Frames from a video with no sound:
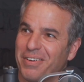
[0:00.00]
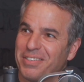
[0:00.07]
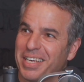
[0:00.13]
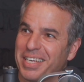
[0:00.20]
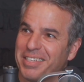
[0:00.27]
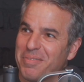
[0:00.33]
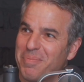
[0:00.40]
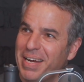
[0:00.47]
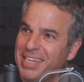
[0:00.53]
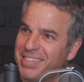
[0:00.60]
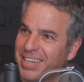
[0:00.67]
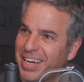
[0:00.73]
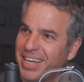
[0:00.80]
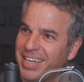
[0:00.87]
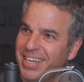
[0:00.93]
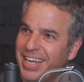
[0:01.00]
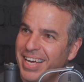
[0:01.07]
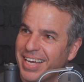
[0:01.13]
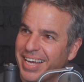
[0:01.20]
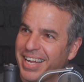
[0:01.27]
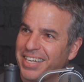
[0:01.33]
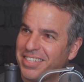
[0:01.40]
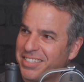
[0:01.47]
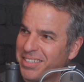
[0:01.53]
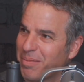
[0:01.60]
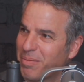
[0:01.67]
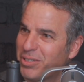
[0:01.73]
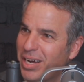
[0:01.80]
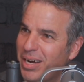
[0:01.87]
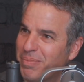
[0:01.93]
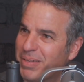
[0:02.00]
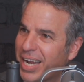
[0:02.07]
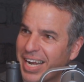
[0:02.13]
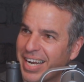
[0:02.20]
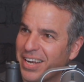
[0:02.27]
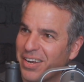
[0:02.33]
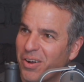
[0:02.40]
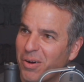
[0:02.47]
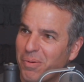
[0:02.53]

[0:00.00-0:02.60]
was like, did my son get a summer job that I didn't know